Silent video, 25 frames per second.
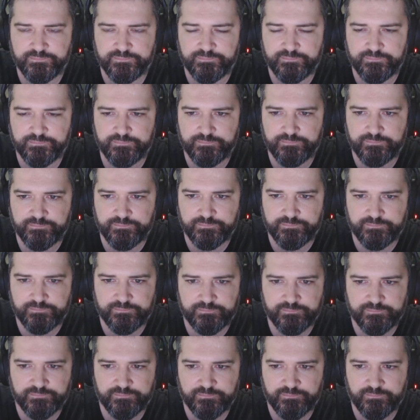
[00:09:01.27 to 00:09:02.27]

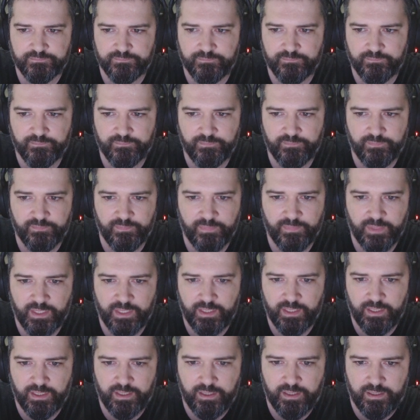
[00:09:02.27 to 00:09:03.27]

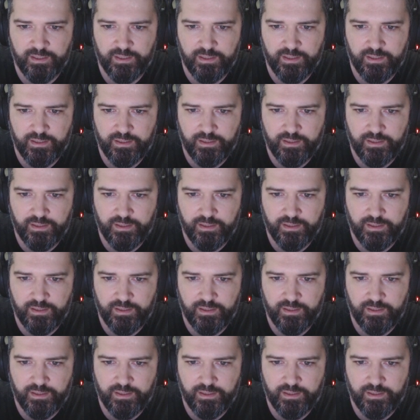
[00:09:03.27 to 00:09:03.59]
Nobody speaks.